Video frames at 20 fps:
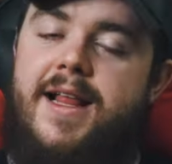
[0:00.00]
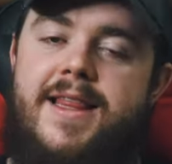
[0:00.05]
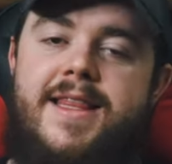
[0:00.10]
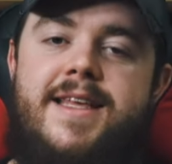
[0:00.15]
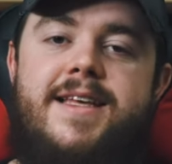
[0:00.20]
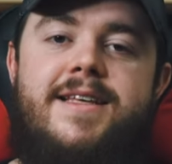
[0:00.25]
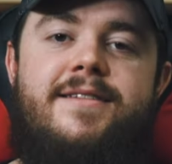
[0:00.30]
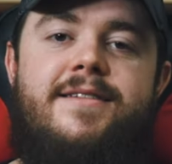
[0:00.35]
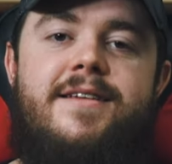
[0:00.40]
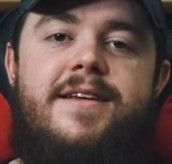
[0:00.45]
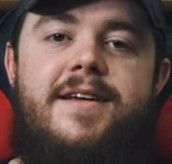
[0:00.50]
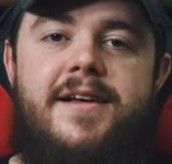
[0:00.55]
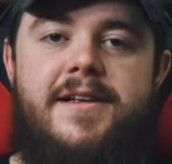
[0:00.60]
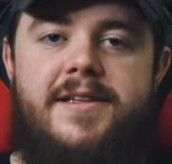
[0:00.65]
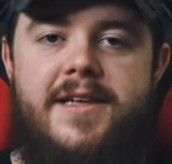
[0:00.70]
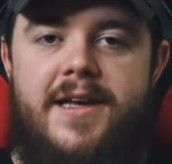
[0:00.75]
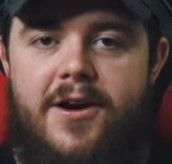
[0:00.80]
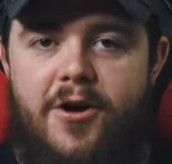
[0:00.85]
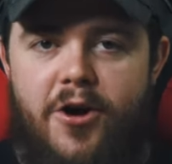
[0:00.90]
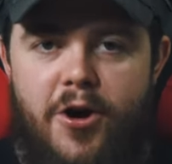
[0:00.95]
And this
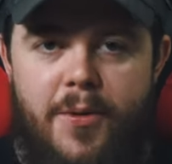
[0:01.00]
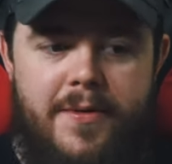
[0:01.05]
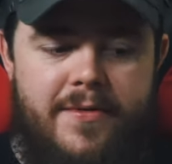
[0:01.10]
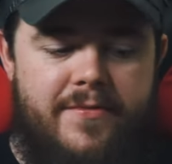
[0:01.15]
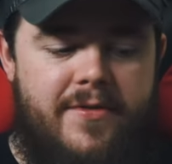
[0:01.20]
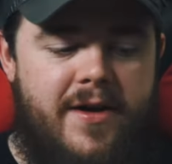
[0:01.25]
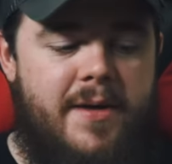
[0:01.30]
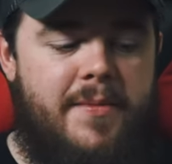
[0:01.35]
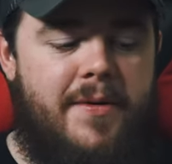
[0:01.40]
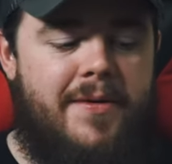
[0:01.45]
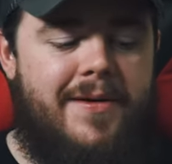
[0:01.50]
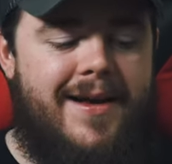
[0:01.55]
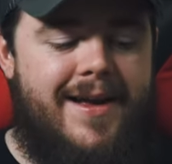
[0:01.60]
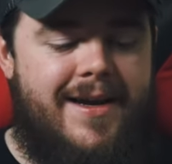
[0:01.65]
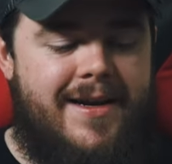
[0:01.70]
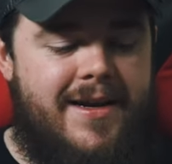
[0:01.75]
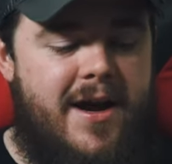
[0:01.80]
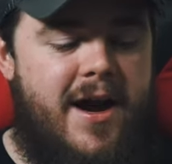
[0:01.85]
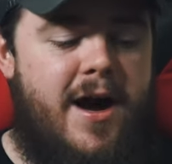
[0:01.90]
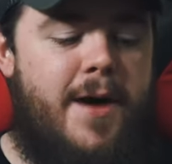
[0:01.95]
is a carbon fiber
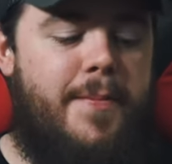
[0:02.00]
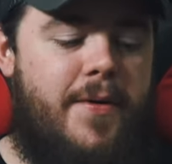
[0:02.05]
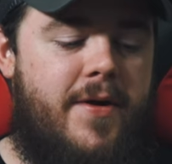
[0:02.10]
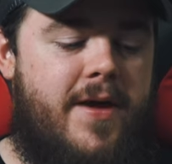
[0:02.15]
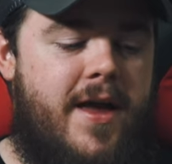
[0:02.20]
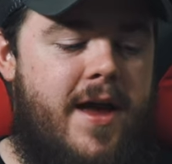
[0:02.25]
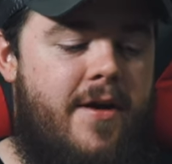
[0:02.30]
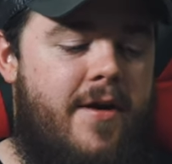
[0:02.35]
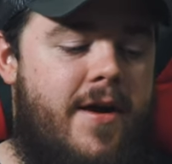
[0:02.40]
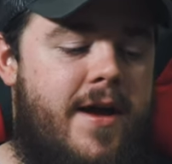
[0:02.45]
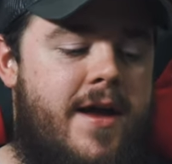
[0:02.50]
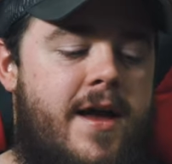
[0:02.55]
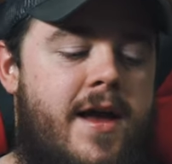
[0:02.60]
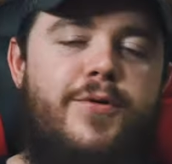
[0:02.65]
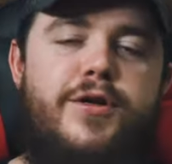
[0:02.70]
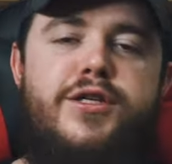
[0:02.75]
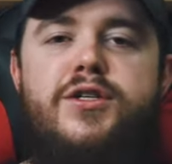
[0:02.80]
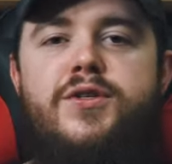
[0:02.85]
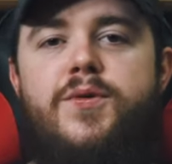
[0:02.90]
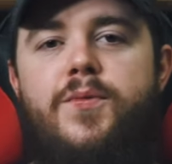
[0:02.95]
and copper carry,
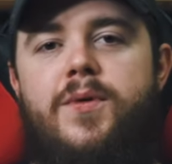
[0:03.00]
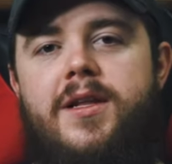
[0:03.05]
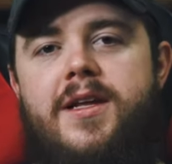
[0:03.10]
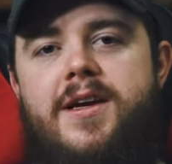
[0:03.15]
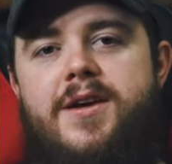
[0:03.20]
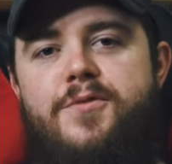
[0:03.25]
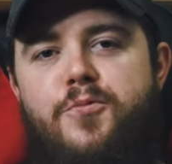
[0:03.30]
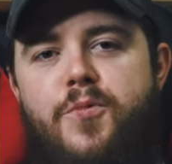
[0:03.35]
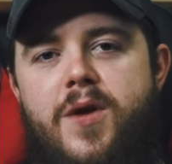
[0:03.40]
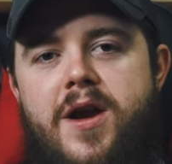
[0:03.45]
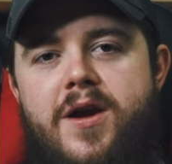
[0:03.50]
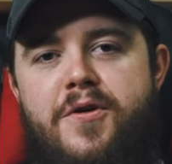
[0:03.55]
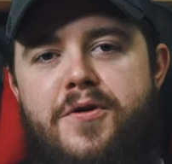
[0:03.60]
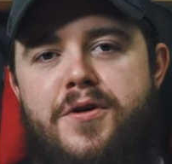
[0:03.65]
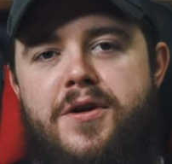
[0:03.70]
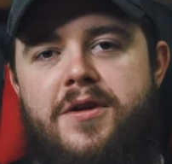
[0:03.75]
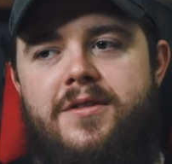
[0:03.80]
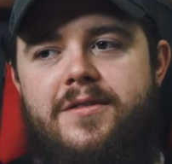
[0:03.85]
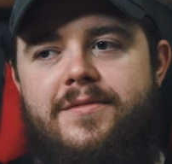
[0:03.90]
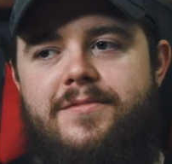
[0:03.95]
which is a really
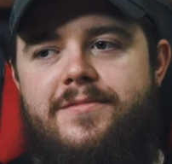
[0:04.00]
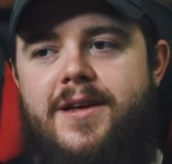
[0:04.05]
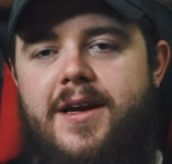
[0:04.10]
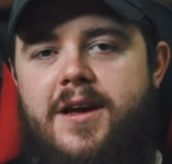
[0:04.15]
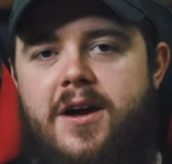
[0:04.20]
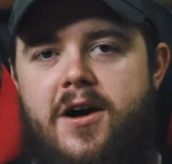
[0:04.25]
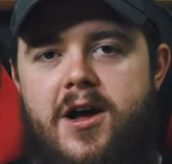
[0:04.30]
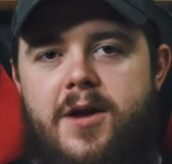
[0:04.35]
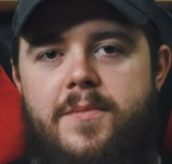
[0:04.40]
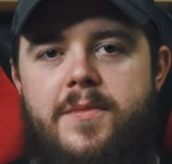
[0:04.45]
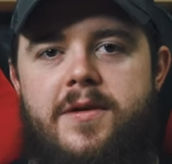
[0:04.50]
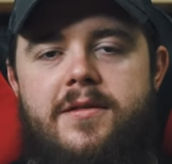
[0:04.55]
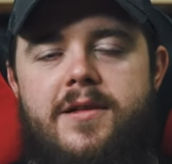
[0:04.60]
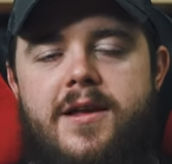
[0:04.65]
weird dichotomy.